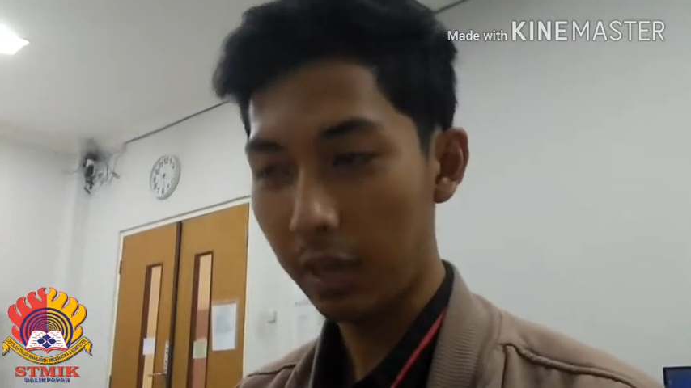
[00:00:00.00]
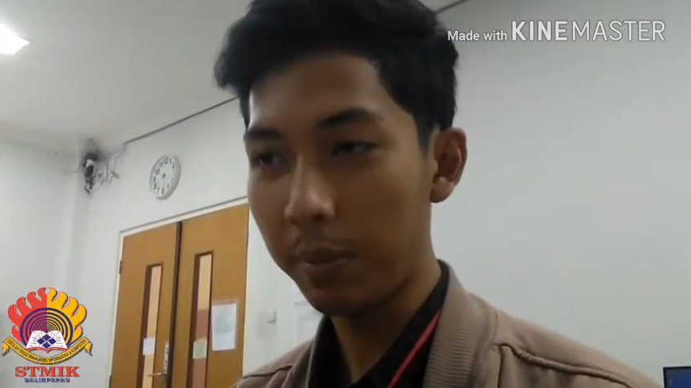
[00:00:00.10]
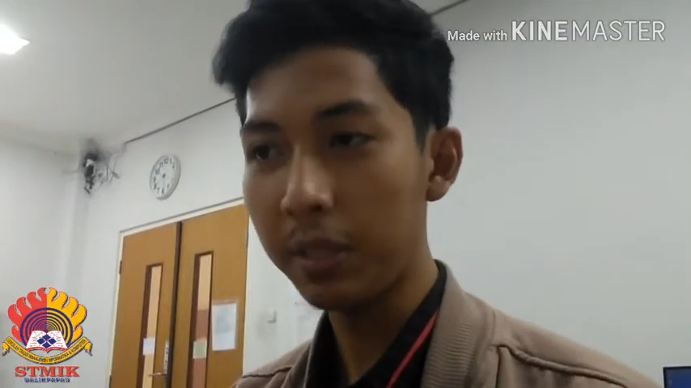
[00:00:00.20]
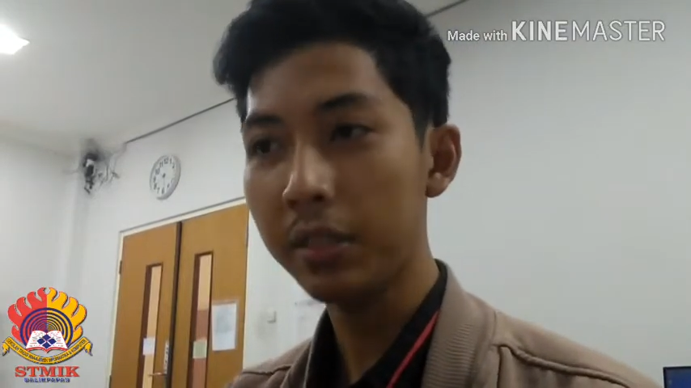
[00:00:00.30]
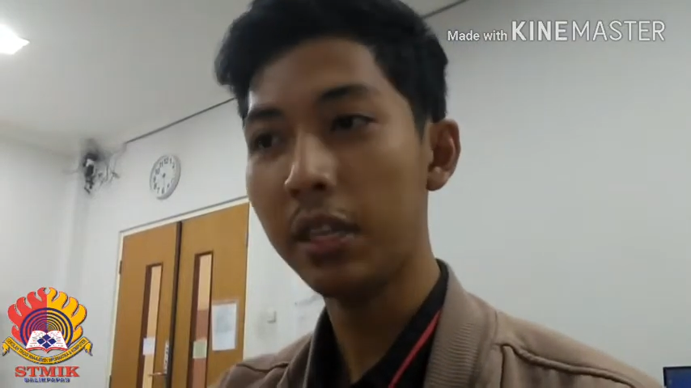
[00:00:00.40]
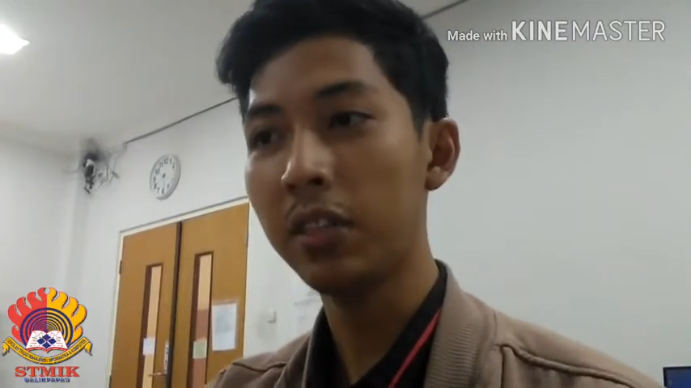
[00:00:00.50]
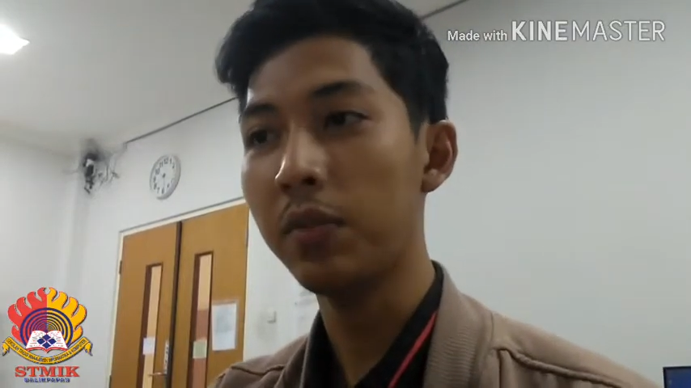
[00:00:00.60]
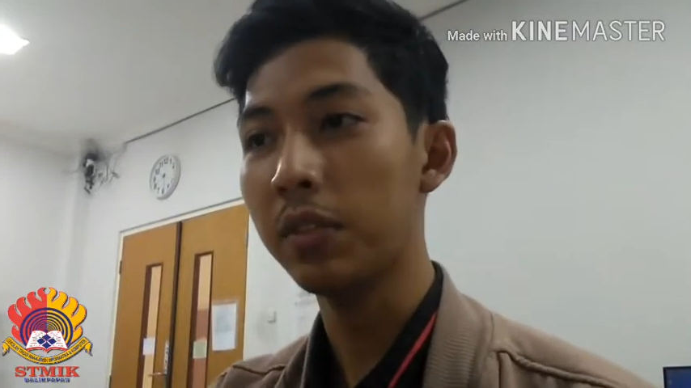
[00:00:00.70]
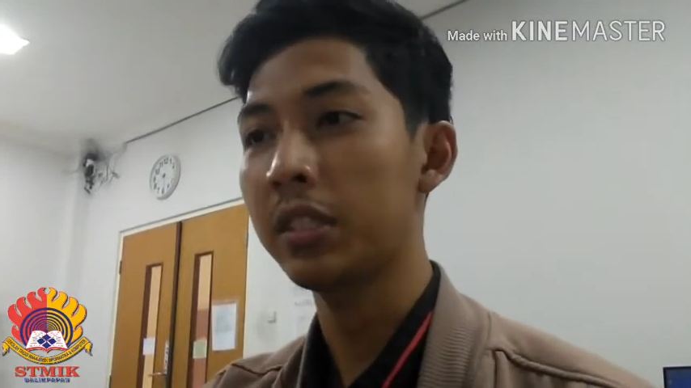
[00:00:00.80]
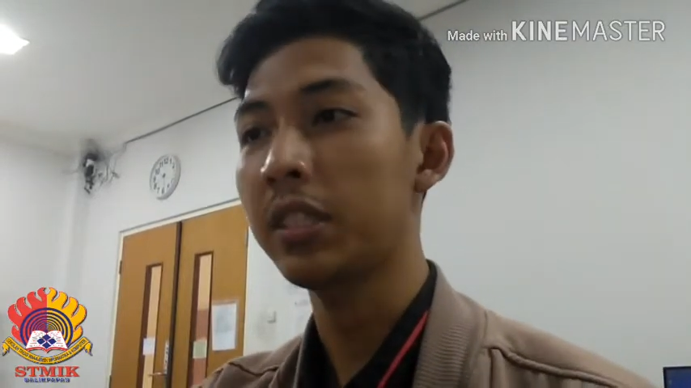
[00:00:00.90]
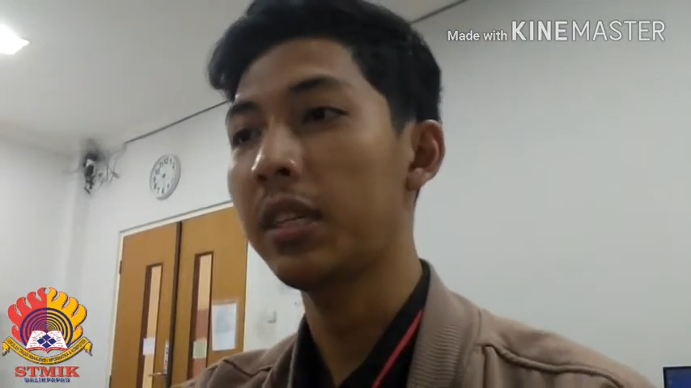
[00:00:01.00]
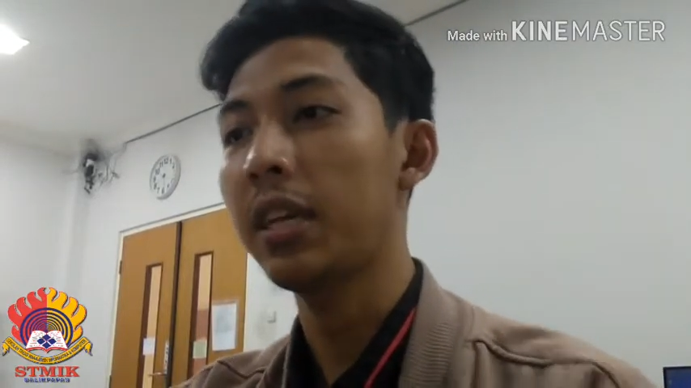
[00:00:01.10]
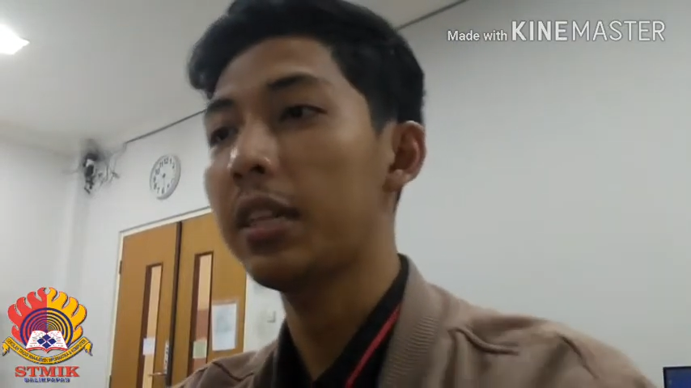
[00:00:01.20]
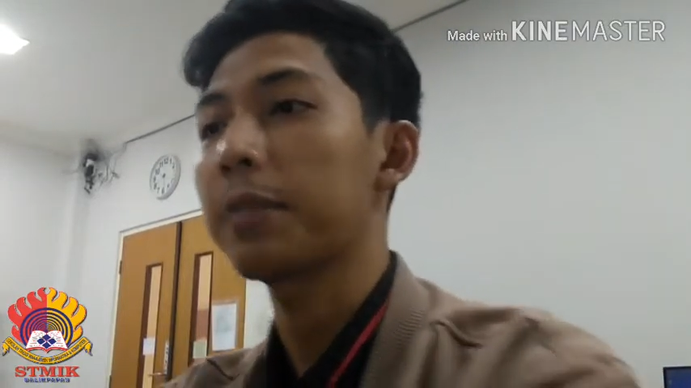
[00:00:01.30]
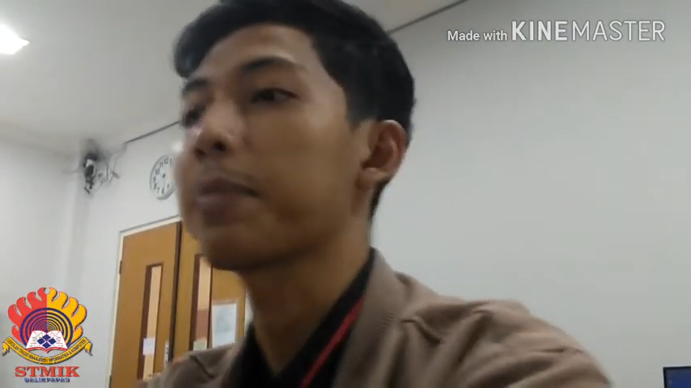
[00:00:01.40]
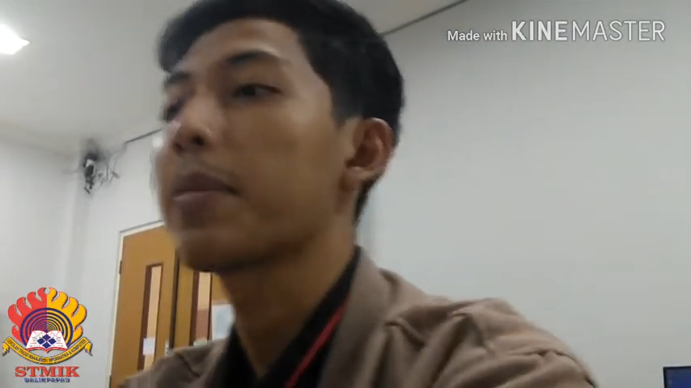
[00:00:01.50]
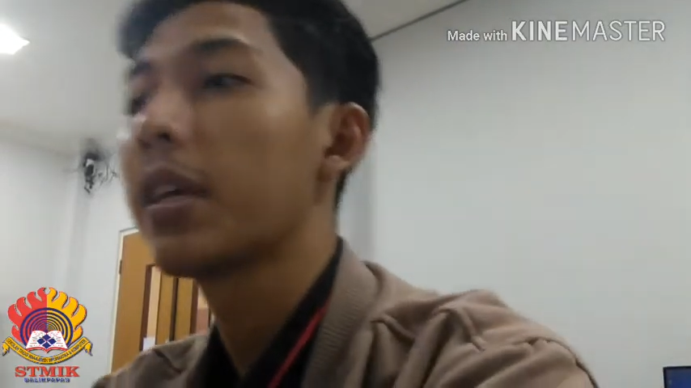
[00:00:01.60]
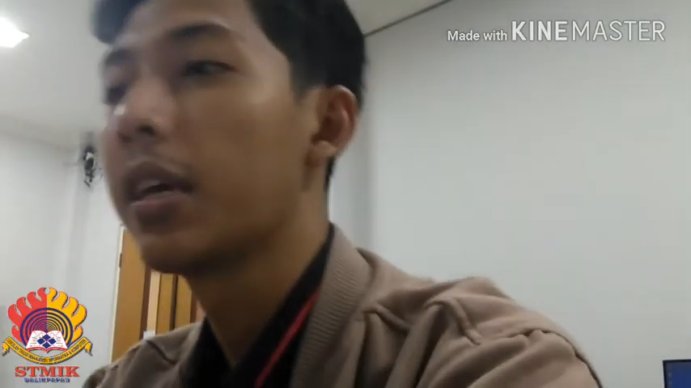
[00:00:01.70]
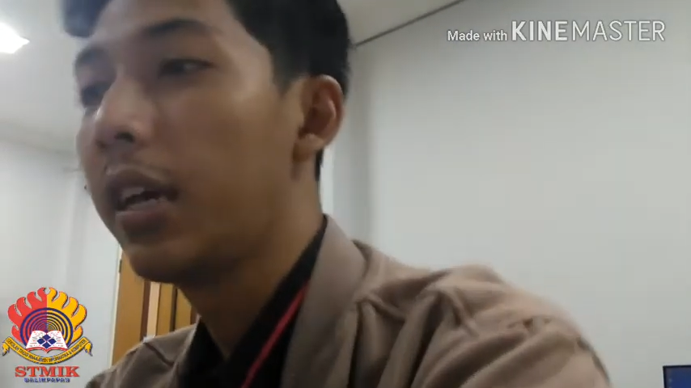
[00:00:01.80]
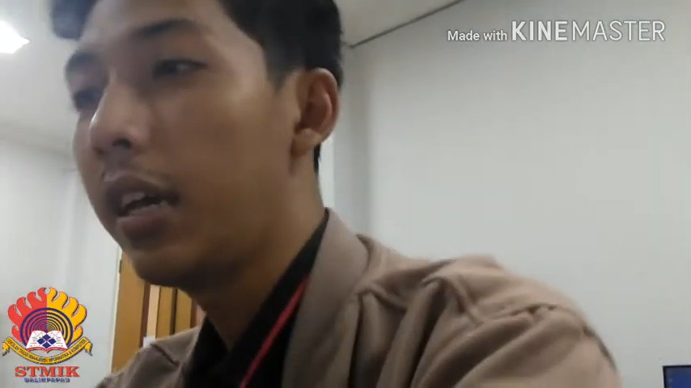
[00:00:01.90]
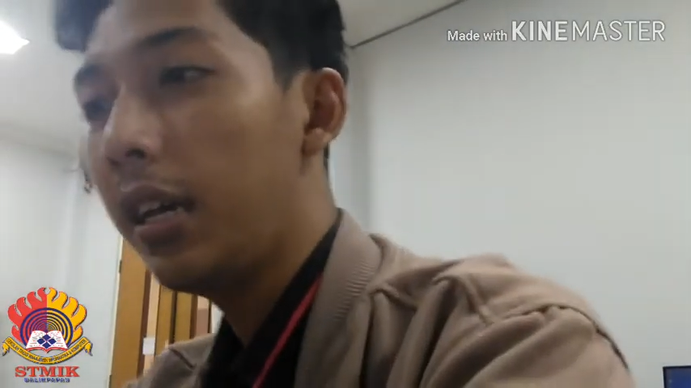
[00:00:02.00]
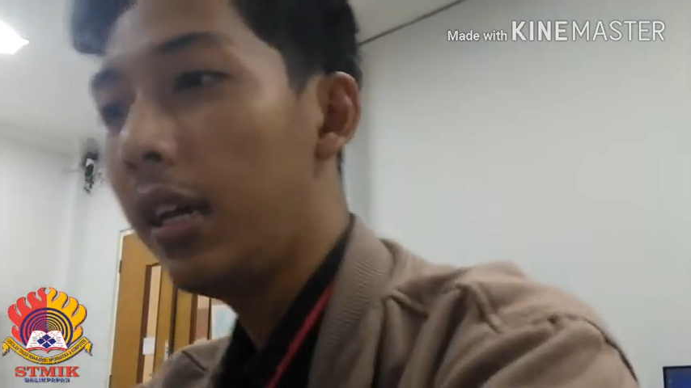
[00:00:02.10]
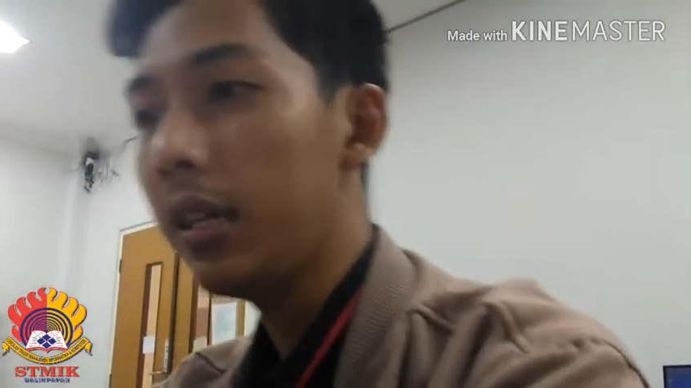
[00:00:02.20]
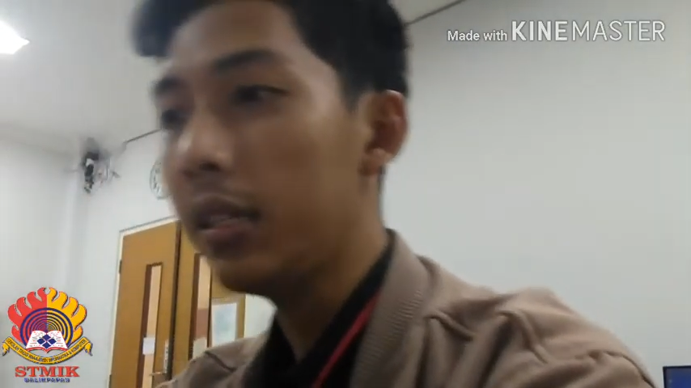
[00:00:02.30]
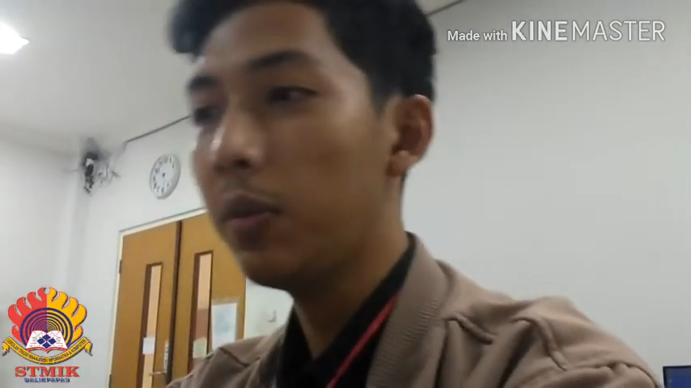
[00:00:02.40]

1949, and